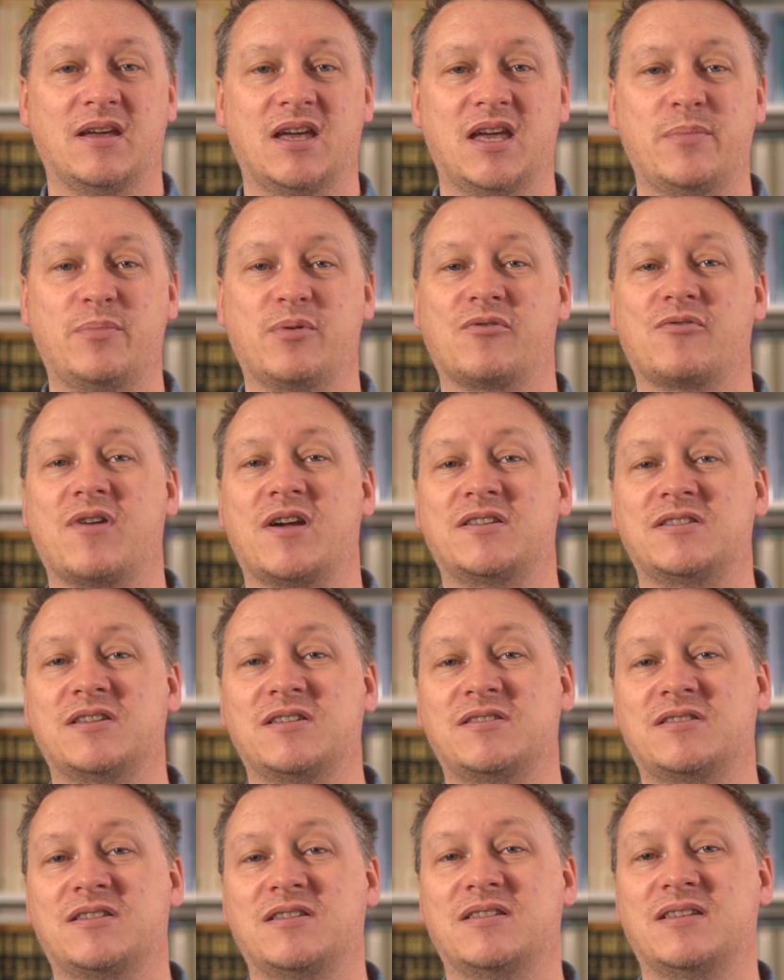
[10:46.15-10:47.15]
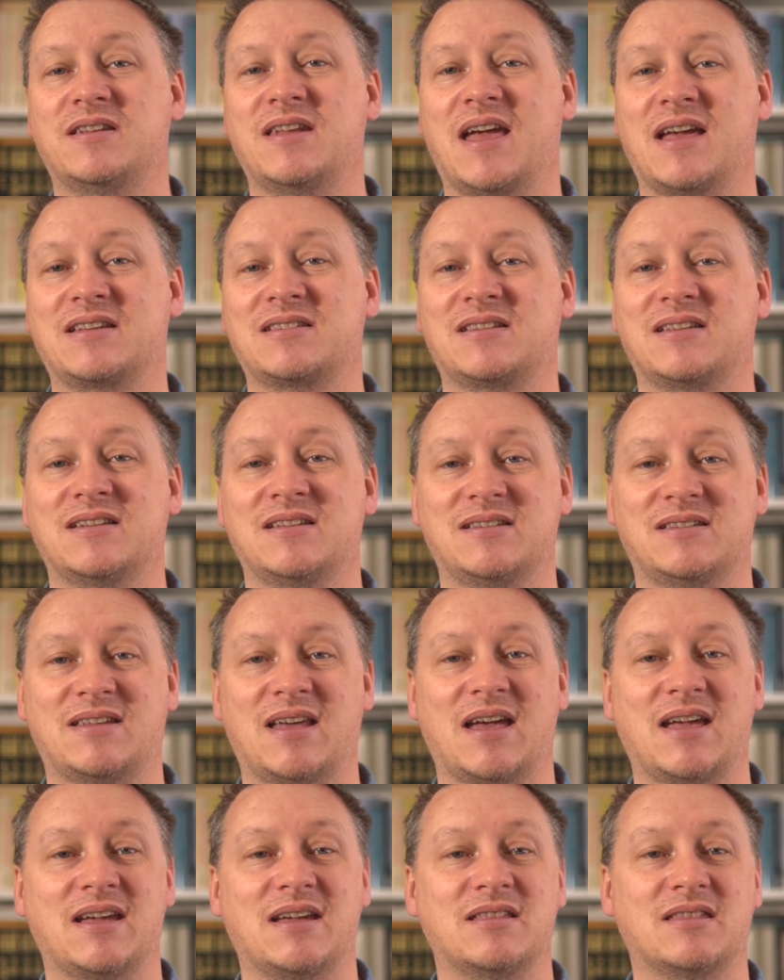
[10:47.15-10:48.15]
He progresses to the next
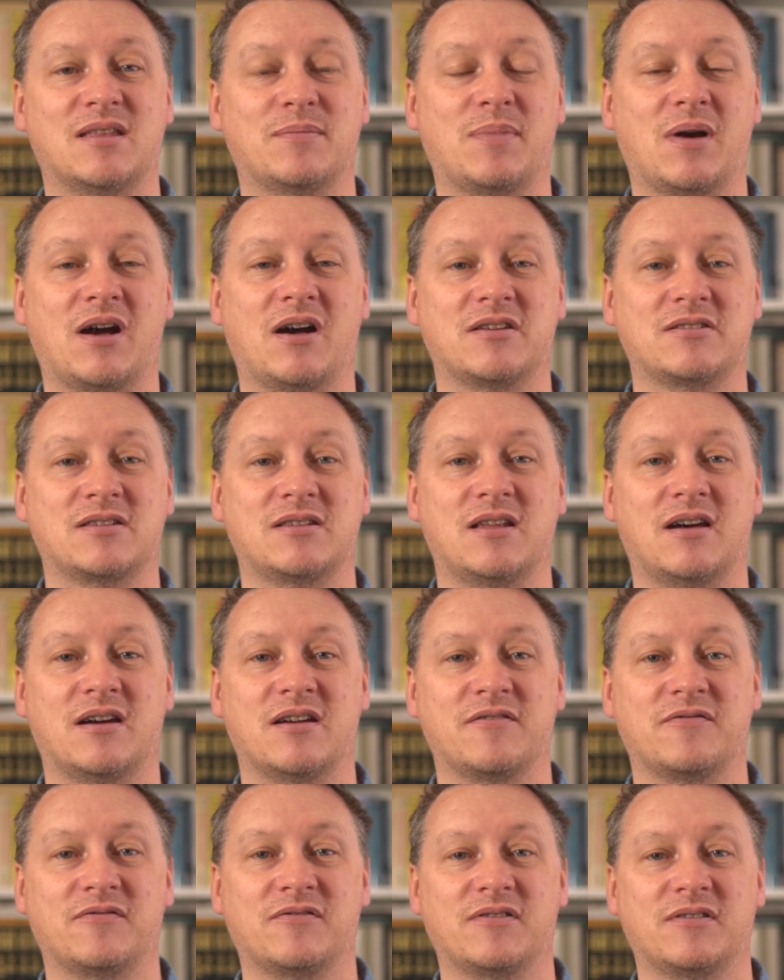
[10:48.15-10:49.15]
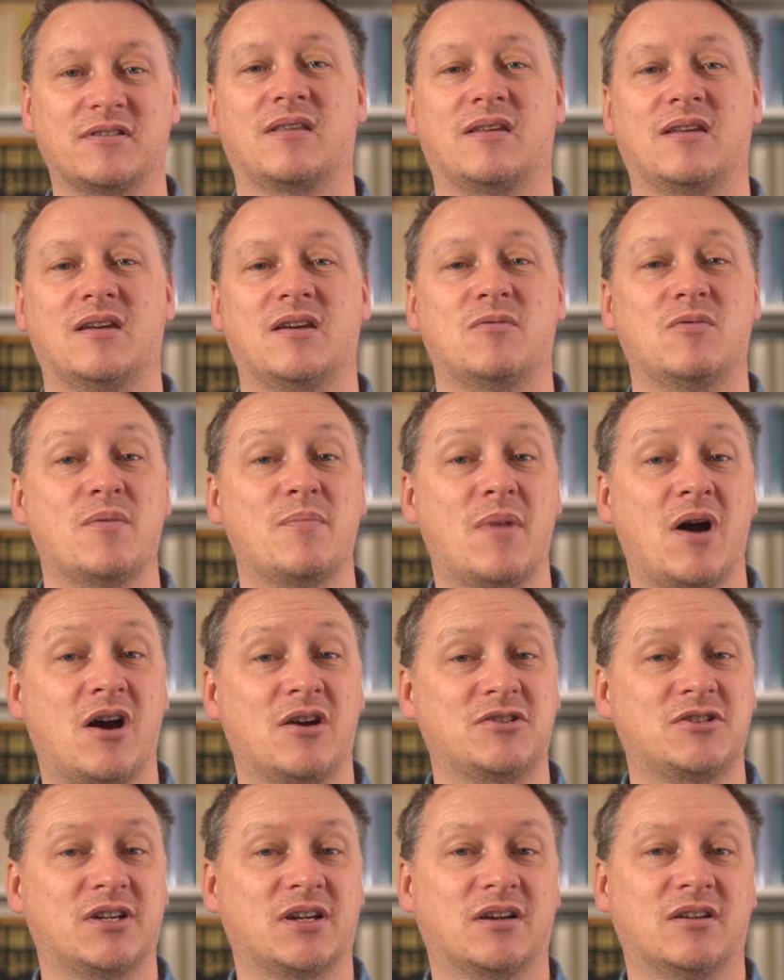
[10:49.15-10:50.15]
day in the past life. "We're
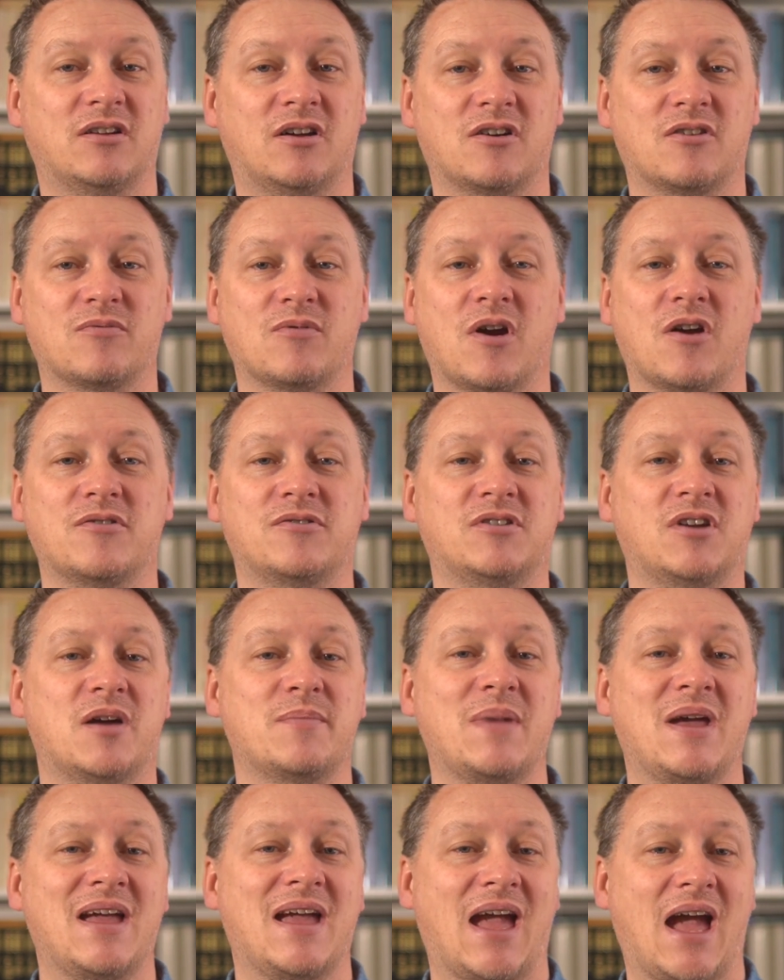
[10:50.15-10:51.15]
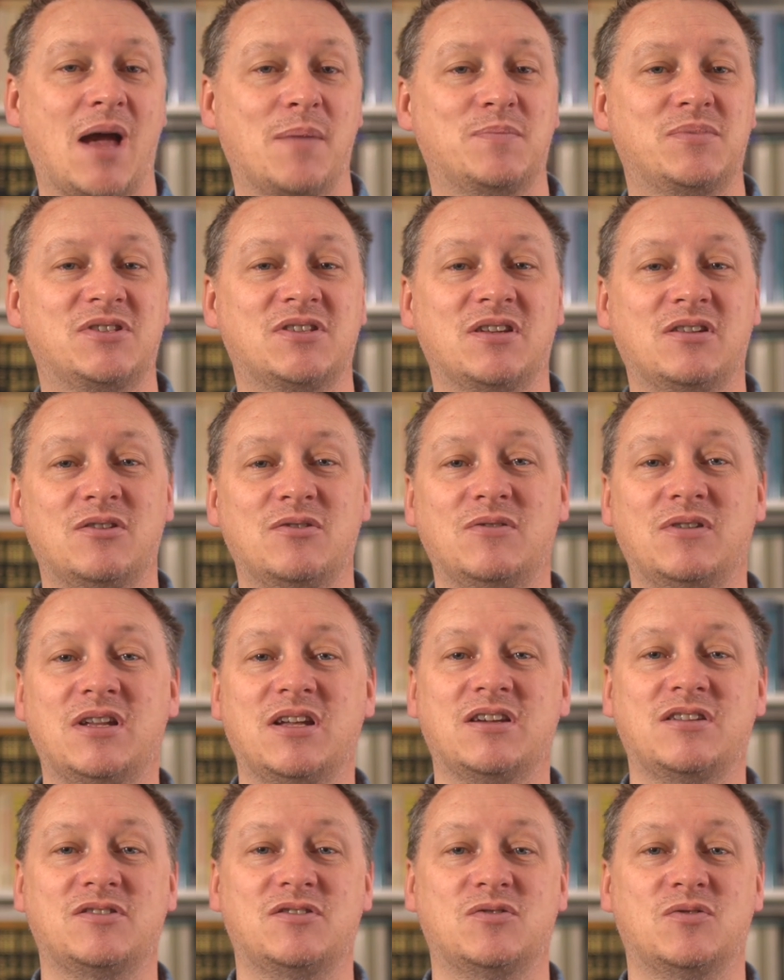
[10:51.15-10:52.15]
marching along a road and I'm absolutely
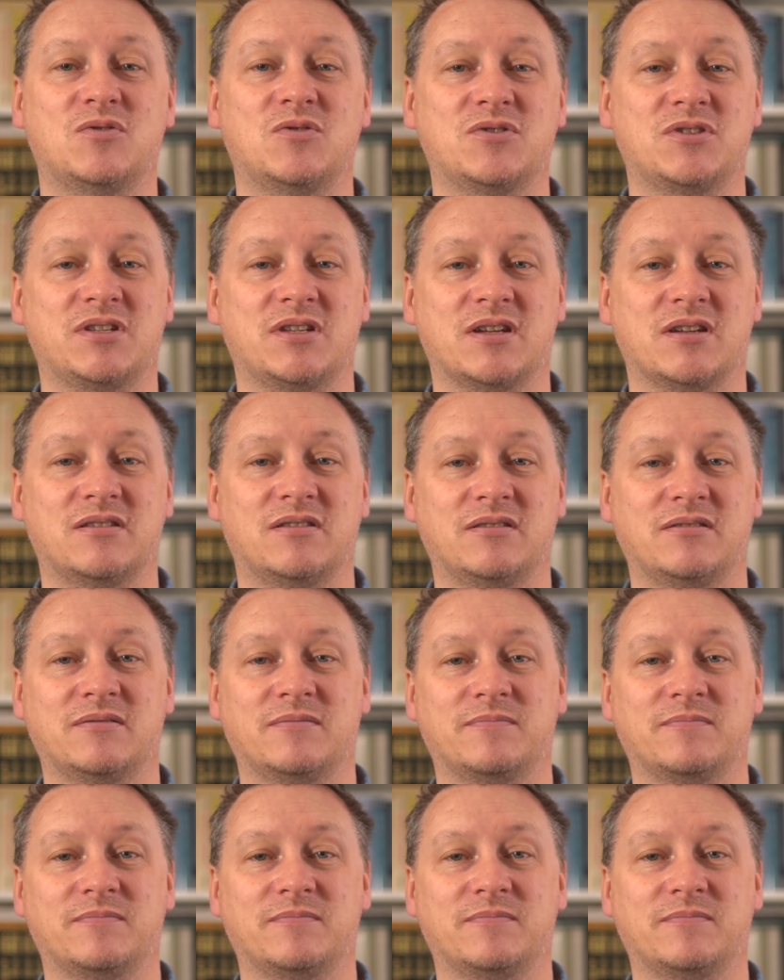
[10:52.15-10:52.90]
exhausted.